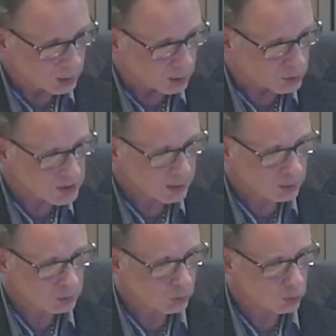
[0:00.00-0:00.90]
A
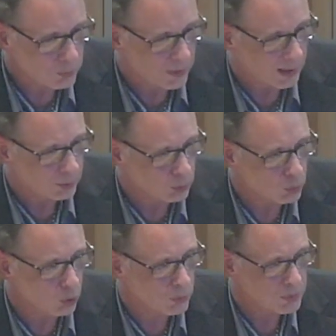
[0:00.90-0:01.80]
second group are
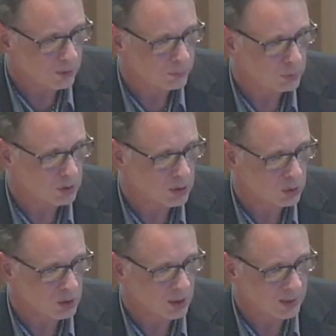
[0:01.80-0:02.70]
2 groups of
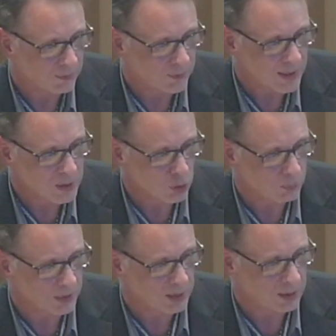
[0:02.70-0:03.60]
mutations that have lesser
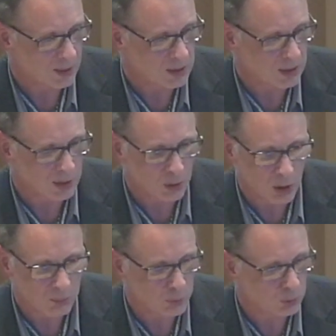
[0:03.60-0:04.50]
penetrance than null
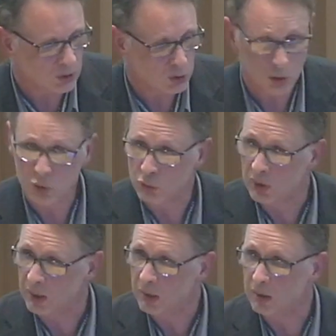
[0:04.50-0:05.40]
mutations, so they
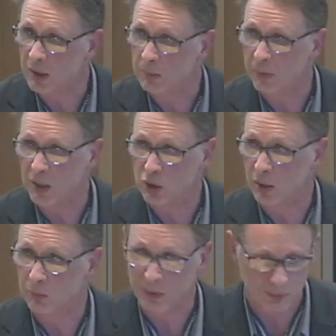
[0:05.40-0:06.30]
retain
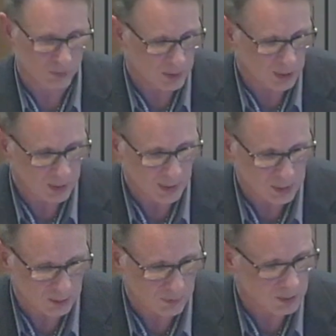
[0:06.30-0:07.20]
partial p53
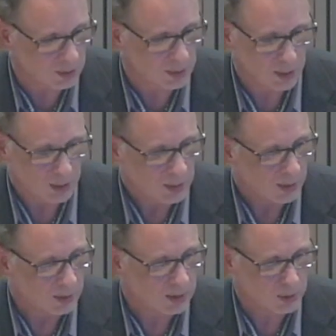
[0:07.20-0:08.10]
activity,
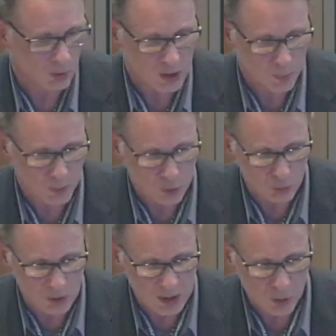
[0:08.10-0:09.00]
and they correspond to
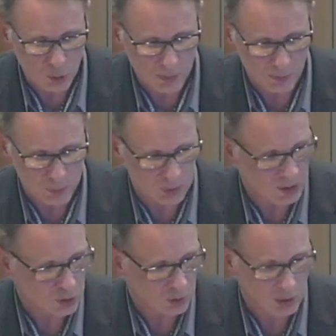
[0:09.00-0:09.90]
this group of
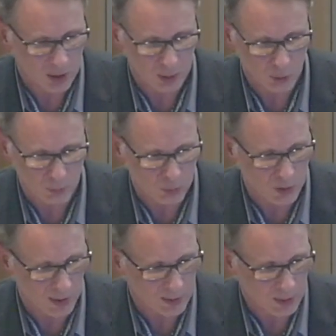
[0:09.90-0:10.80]
mutation, here the blue
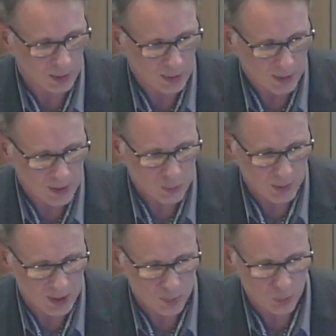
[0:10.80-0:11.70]
line, as well
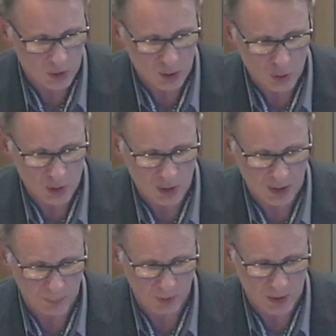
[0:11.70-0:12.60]
as mutations that
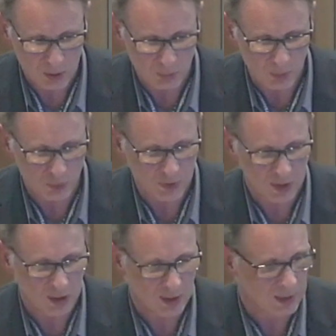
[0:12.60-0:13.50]
are present both in
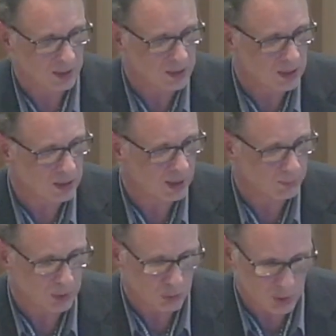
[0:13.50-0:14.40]
the N and C
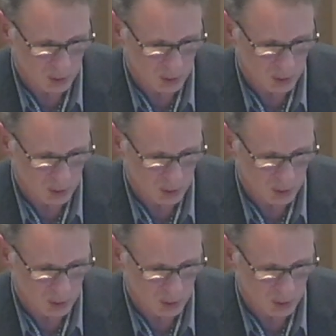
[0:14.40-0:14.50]
terminus.